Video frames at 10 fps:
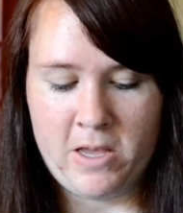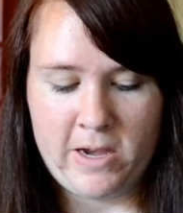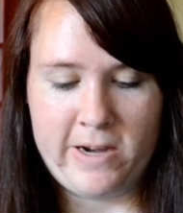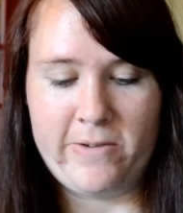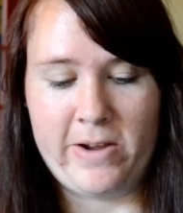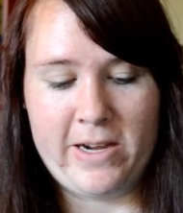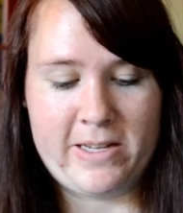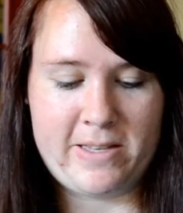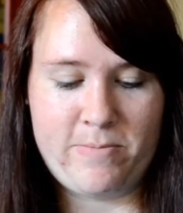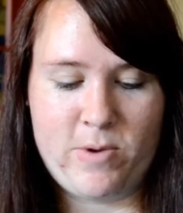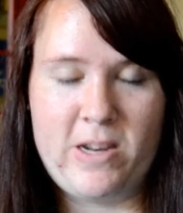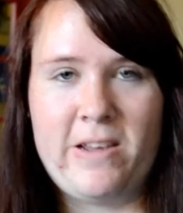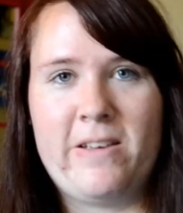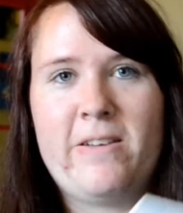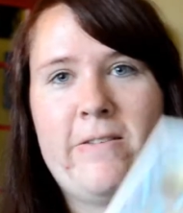Anyway, it's the
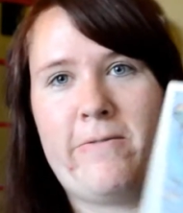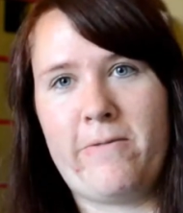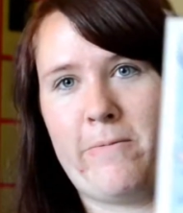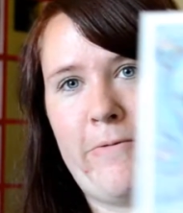money from